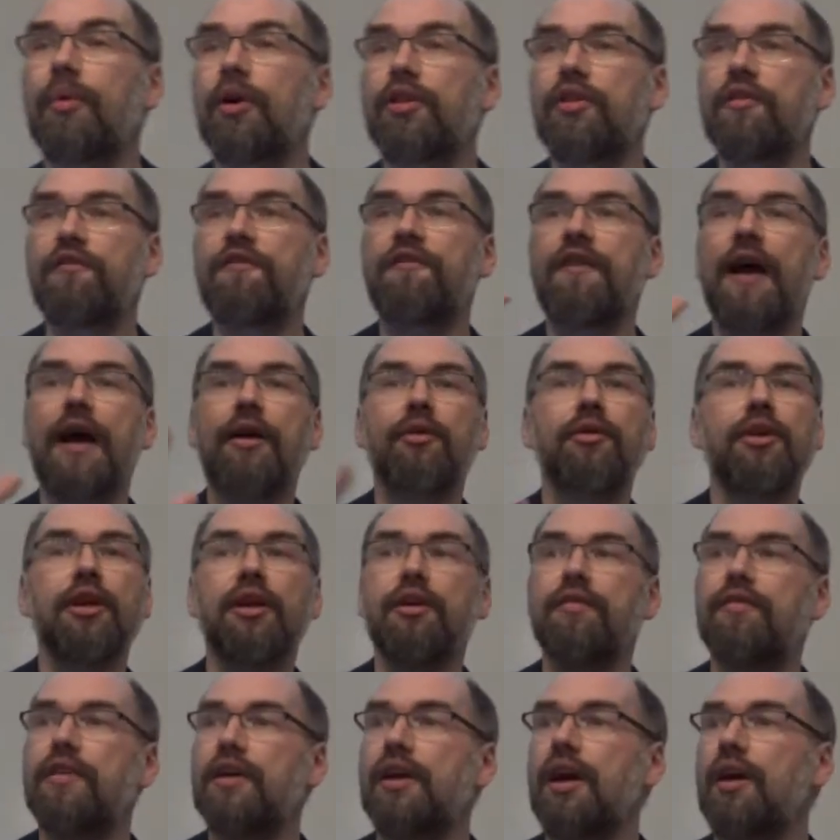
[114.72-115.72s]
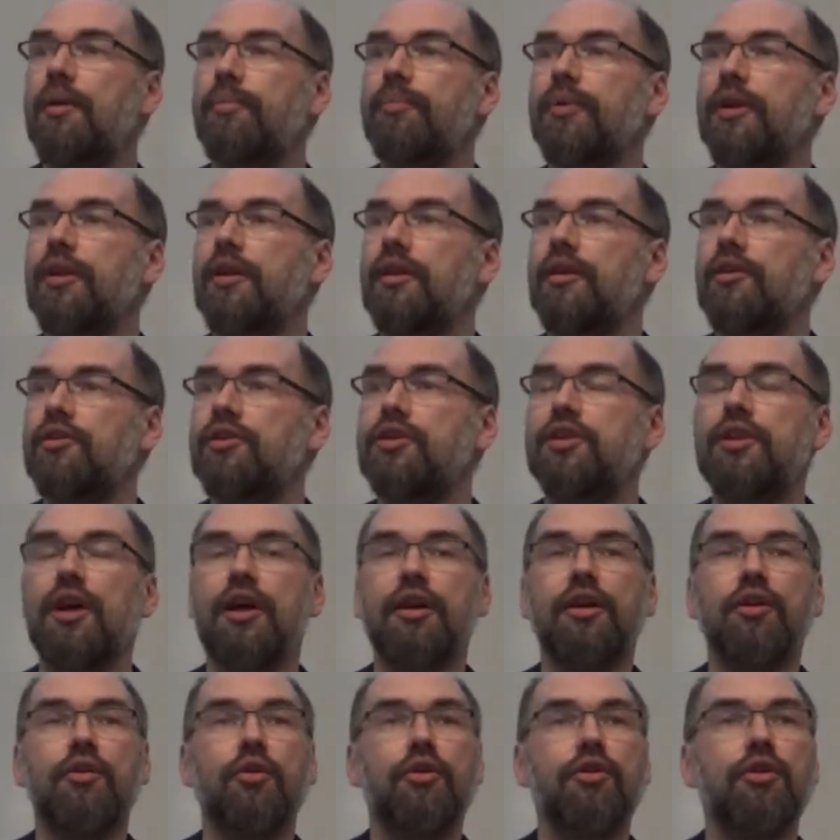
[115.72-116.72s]
about the founding of the company that you
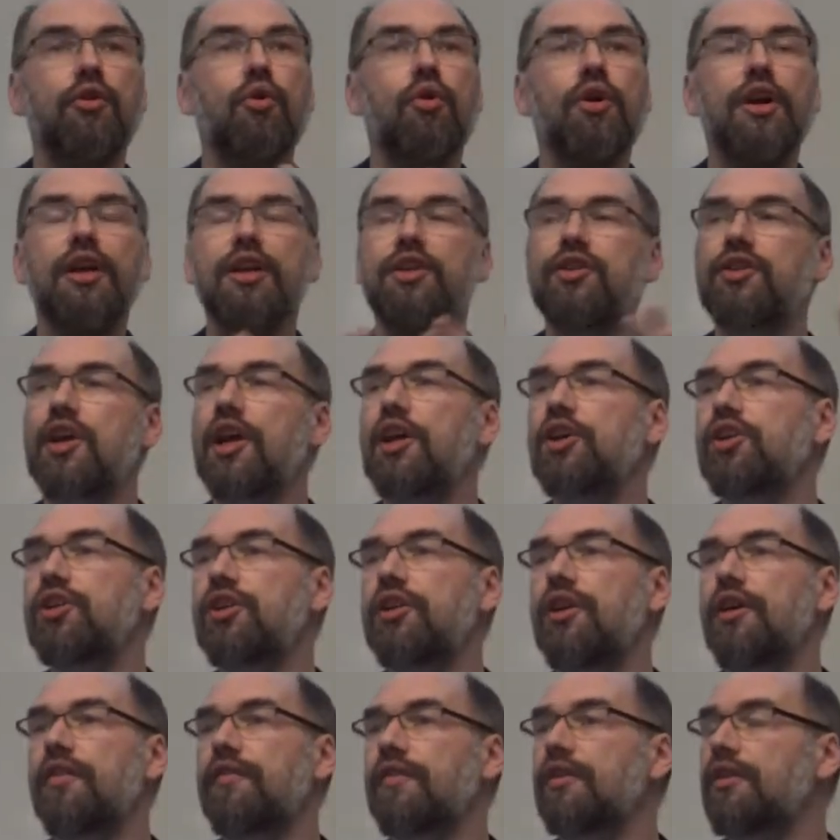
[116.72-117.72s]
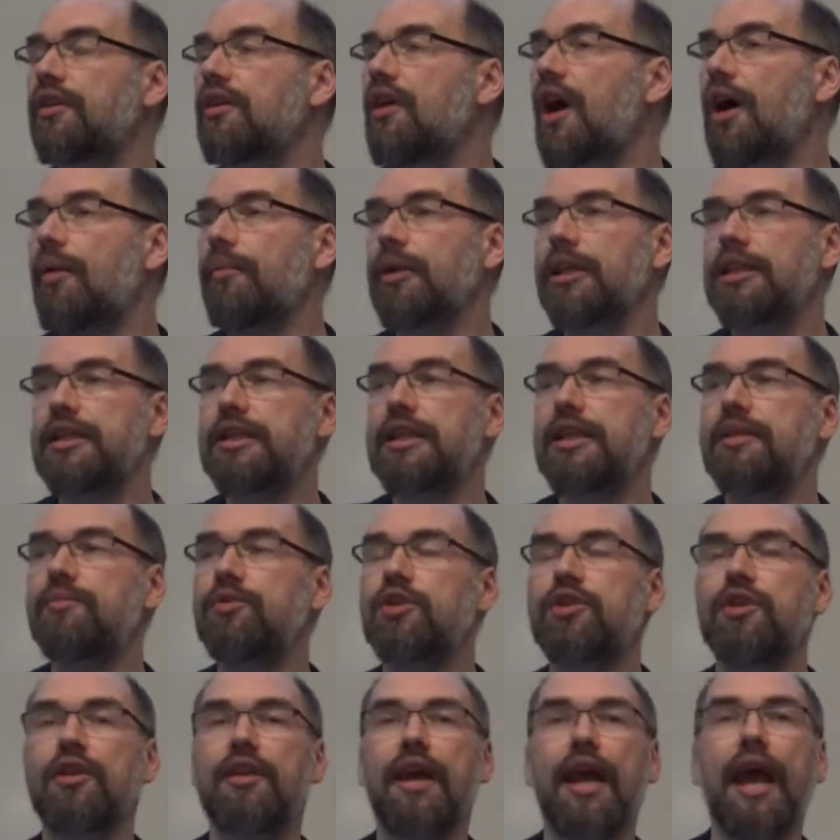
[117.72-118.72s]
studied, or the organization of it. How many
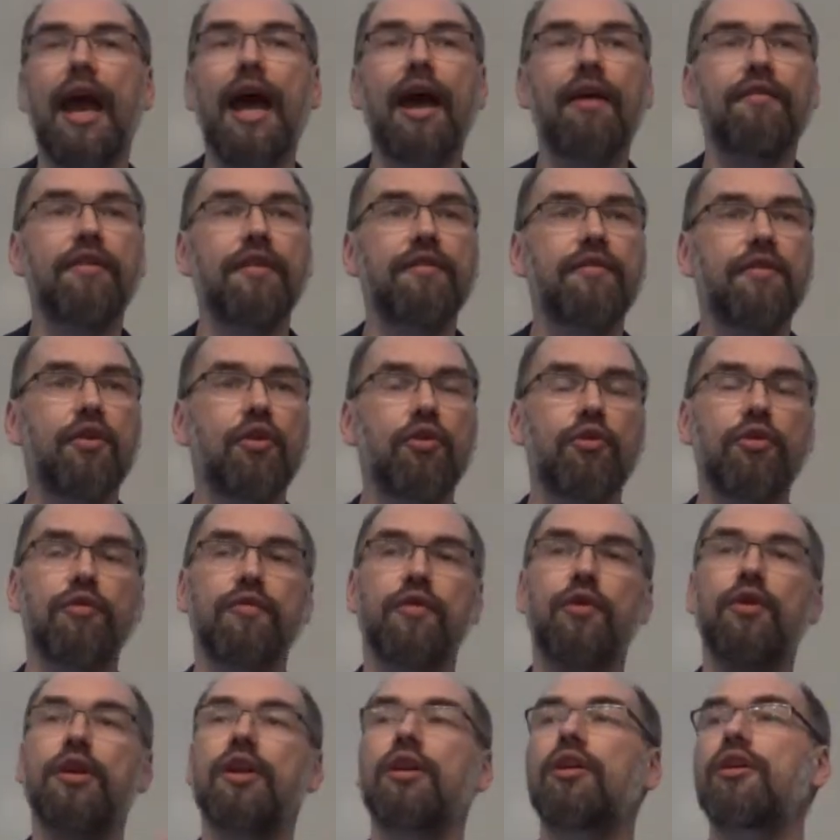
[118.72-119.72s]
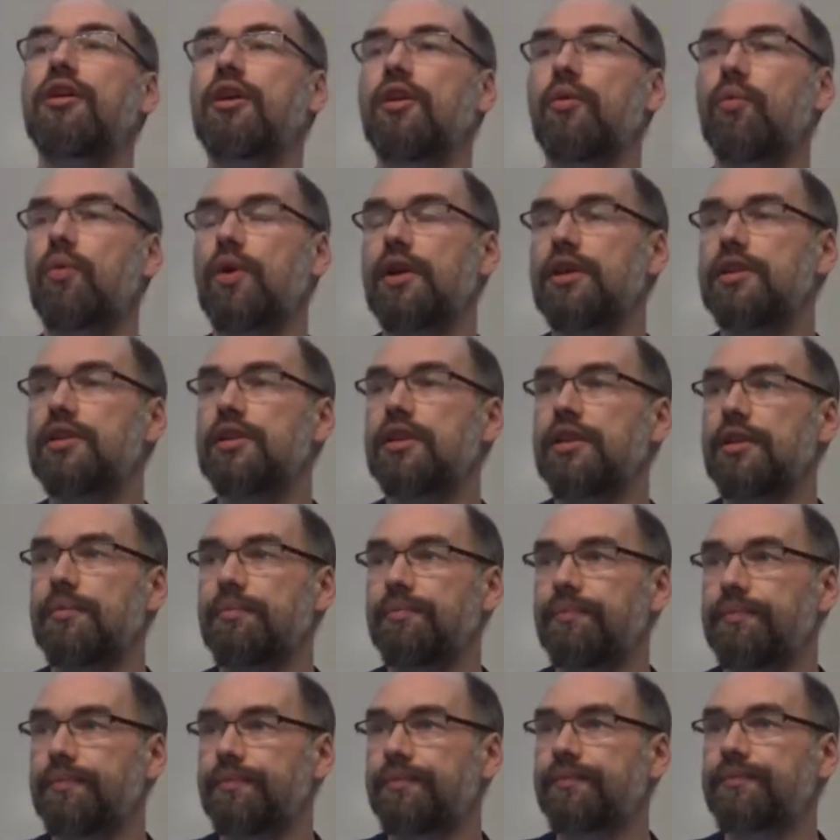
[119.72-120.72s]
teams do they have, even though you've only looked at one
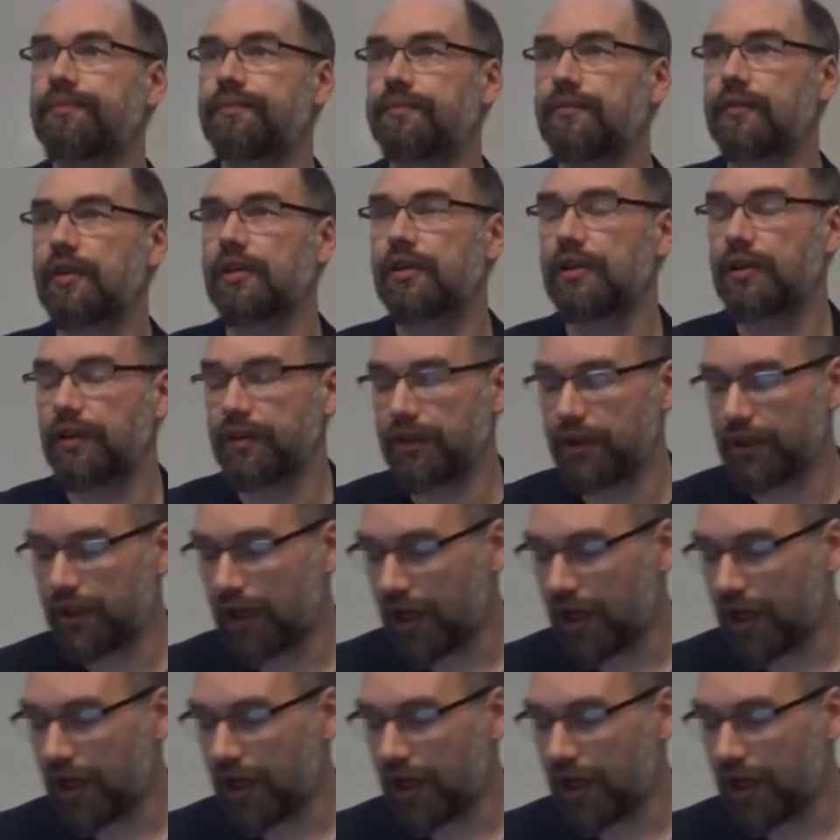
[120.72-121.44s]
team, right?